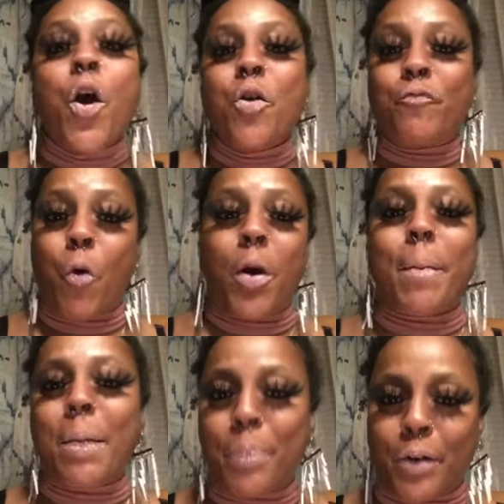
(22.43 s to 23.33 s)
for
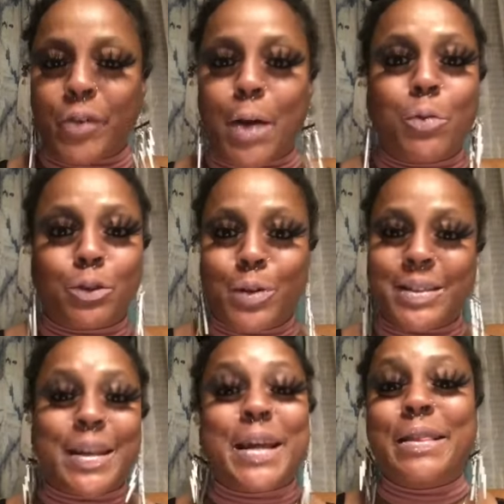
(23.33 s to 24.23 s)
my birthday, which was
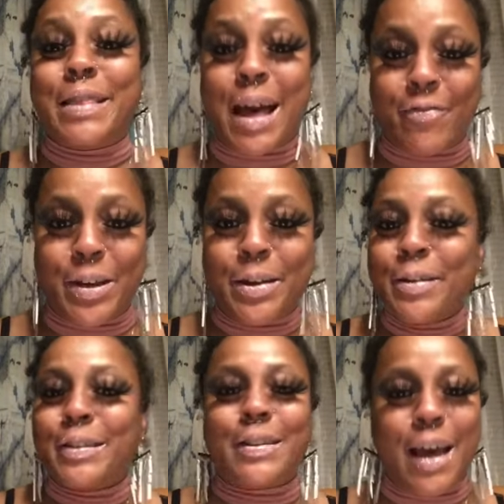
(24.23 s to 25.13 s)
11
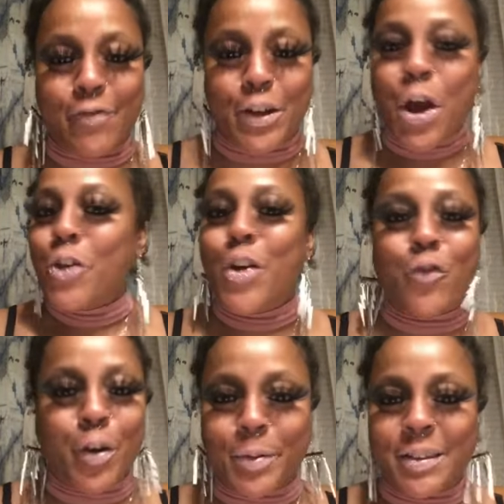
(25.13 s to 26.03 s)
7,
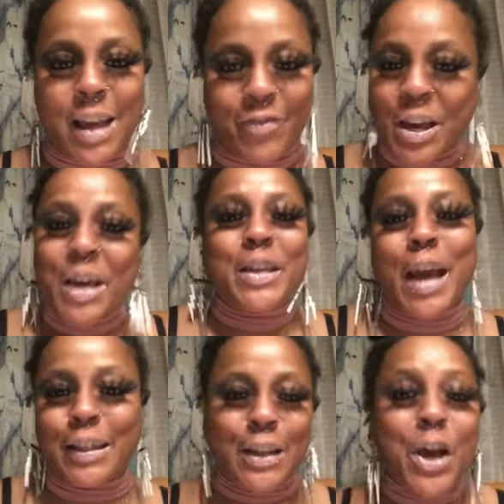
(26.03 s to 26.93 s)
November 7.
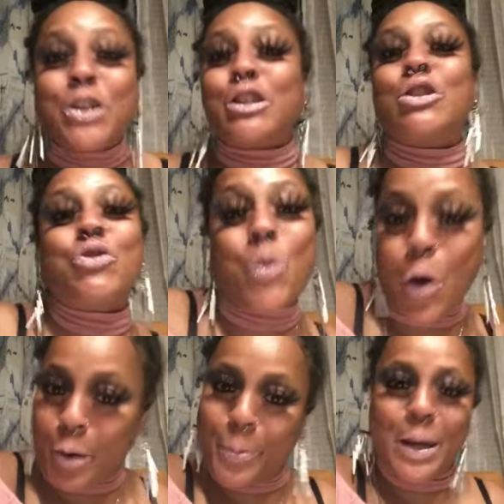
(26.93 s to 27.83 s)
Yes,
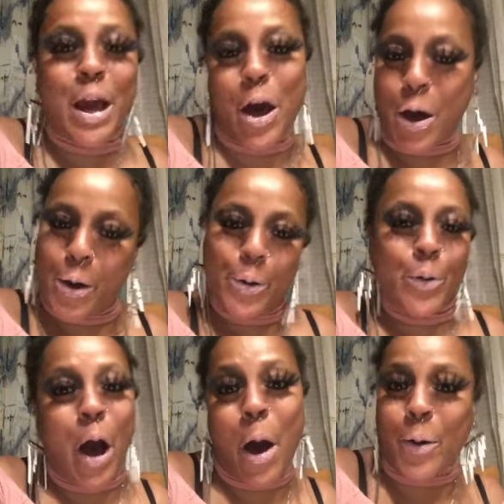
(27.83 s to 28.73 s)
Scorpio,
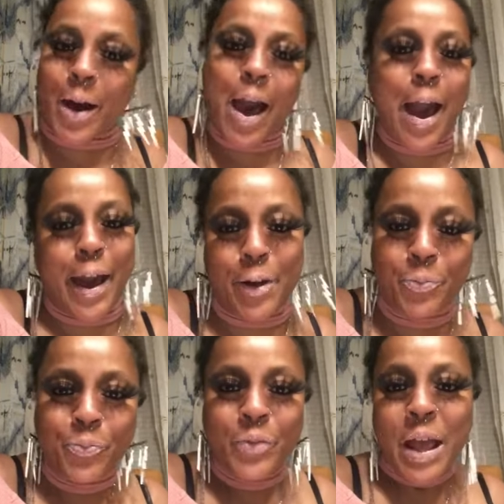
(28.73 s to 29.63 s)
okay?
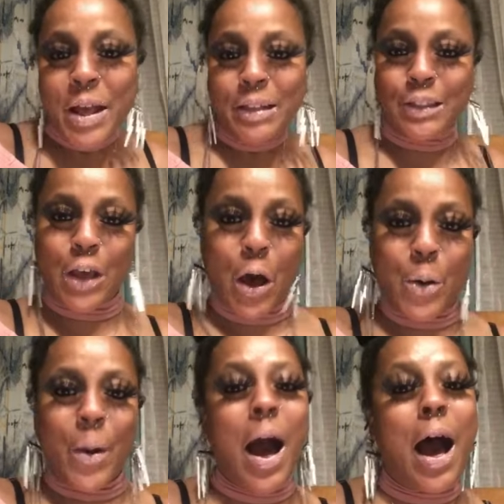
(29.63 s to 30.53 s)

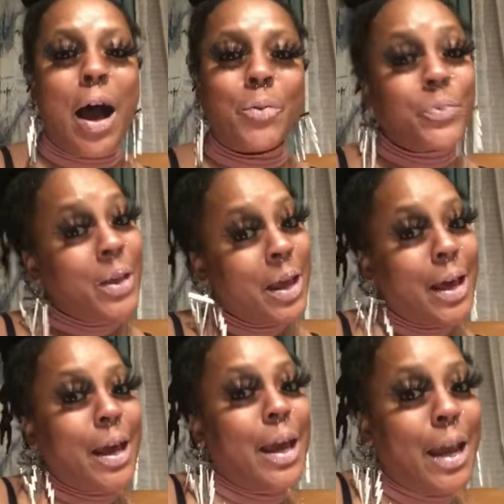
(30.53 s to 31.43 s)
So, um,
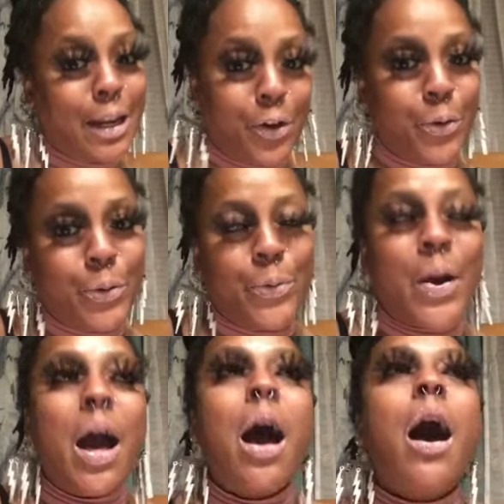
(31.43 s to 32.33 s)
anywho,
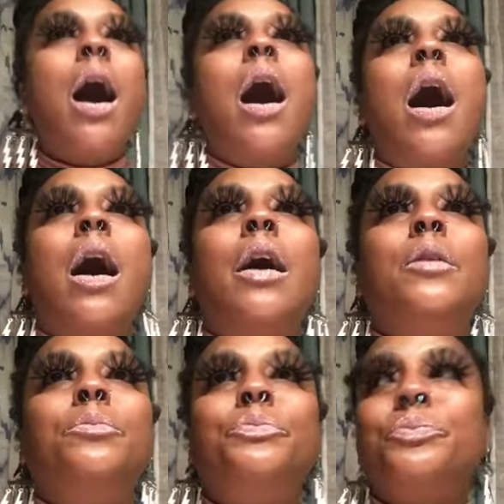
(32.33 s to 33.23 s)

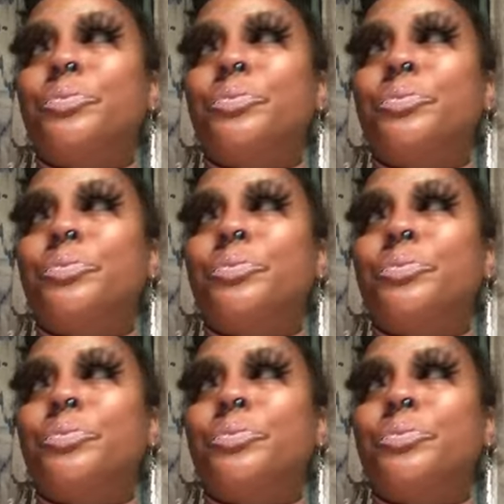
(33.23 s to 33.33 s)
um,